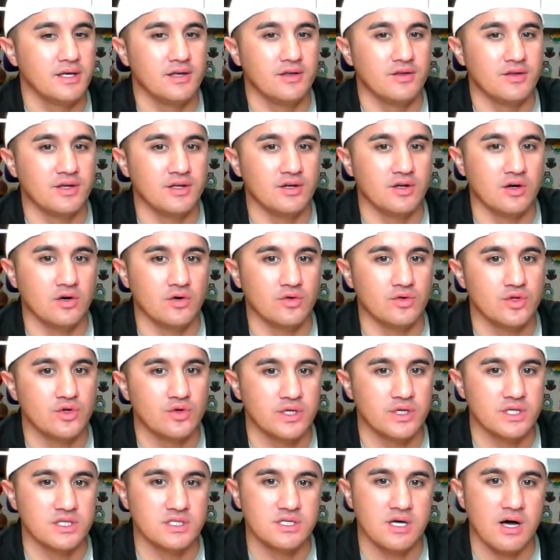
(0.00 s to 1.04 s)
Yeah. You know, you
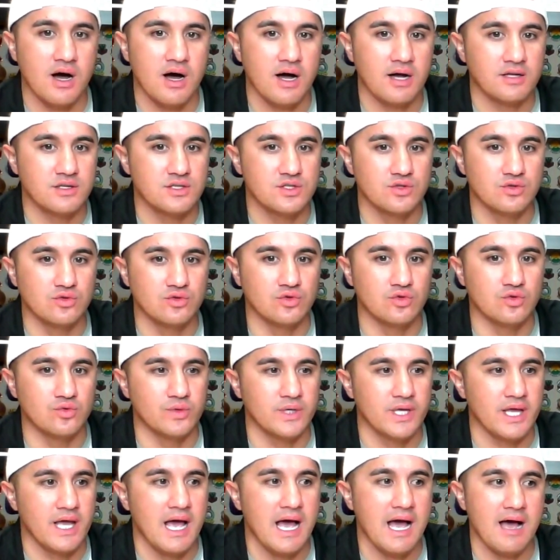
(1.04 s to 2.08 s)
can talk to.
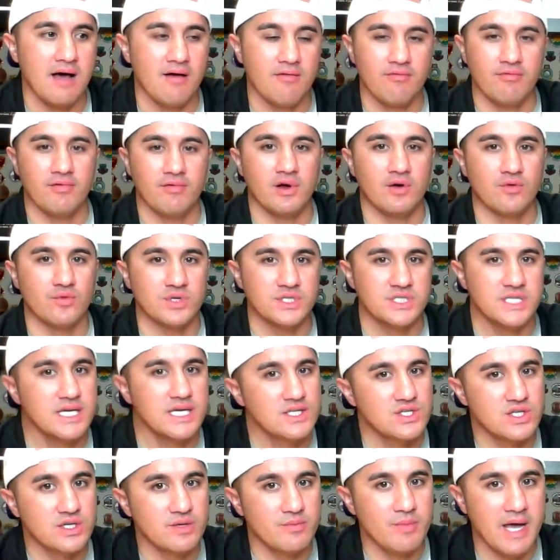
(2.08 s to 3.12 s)
We have a
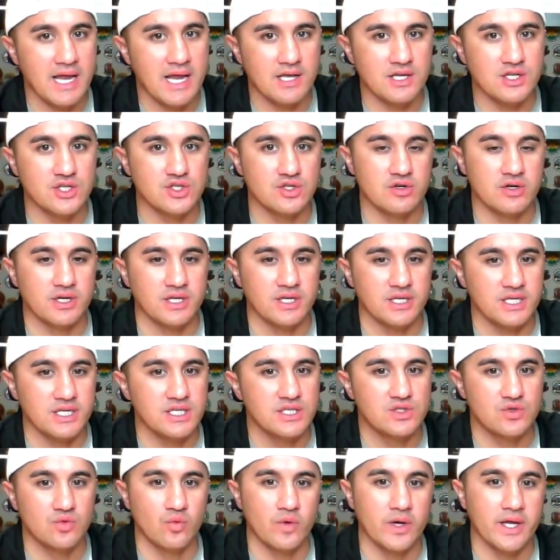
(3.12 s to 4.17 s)
retention manager at
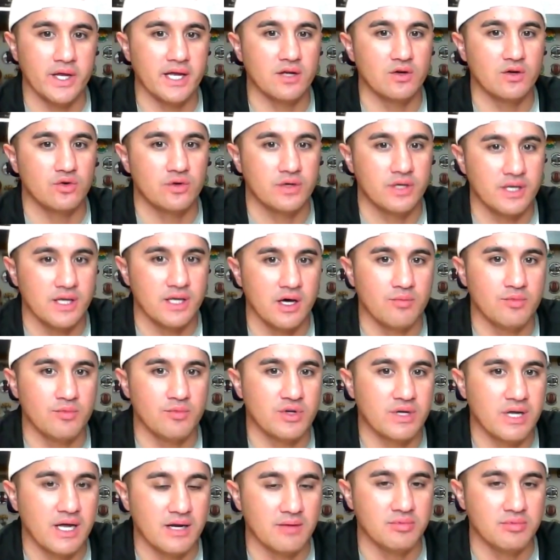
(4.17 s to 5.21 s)
each wing who can help you
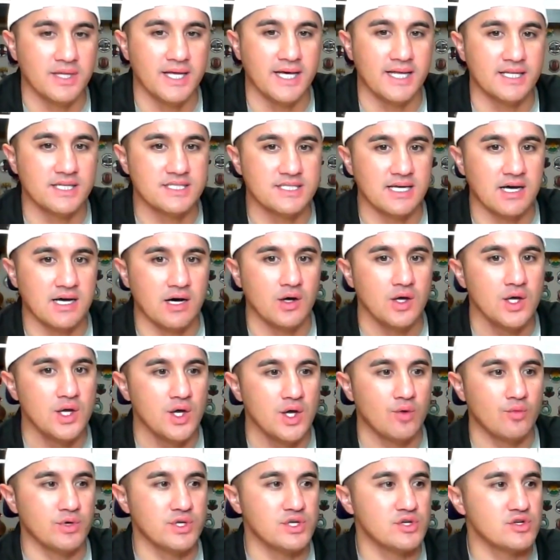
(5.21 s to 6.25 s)
kind of plan this out.
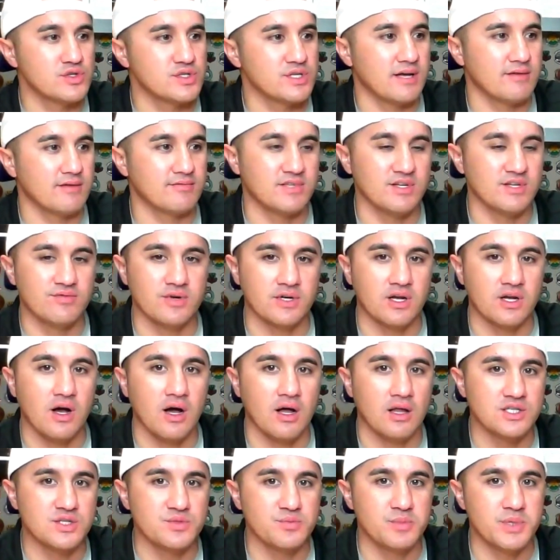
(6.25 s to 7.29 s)
We usually have different
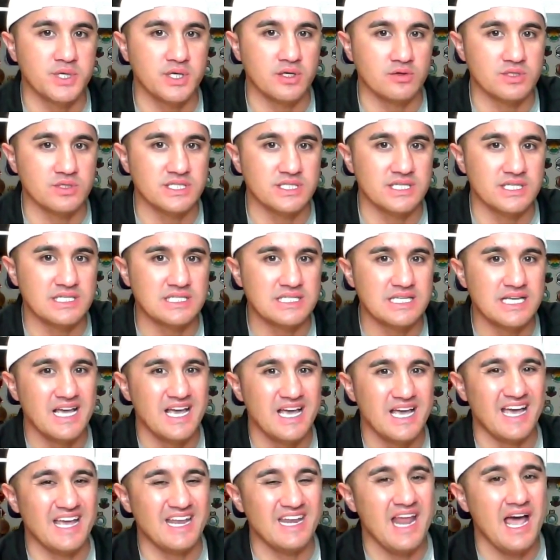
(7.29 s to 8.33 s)
college POCs,
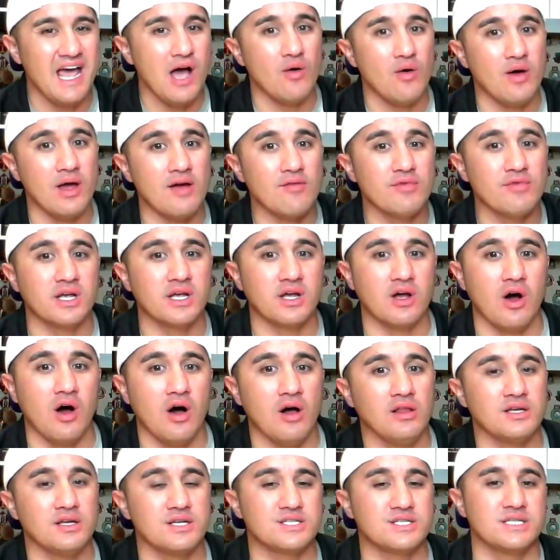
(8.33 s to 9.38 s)
and now every
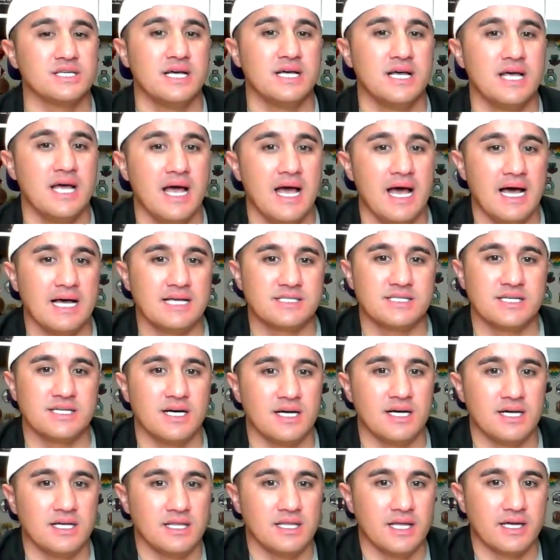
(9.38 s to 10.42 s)
college has
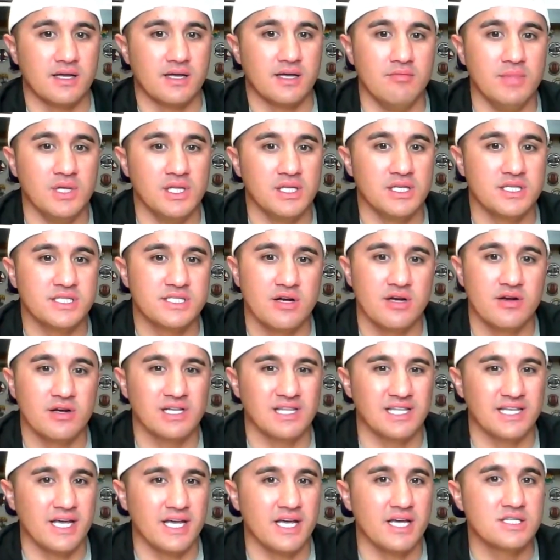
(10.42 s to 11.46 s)
a like a military
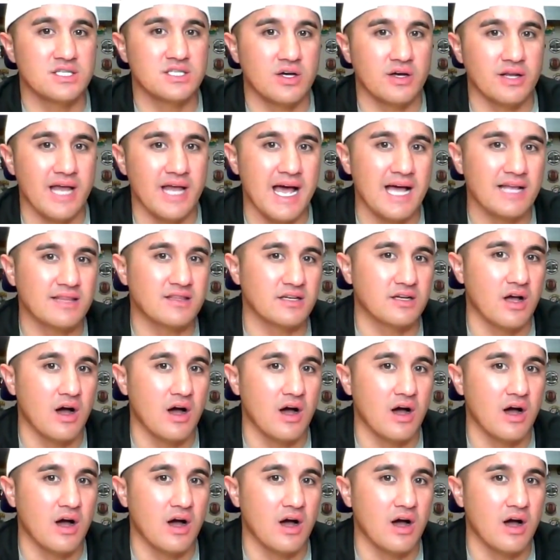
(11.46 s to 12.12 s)
liaison at the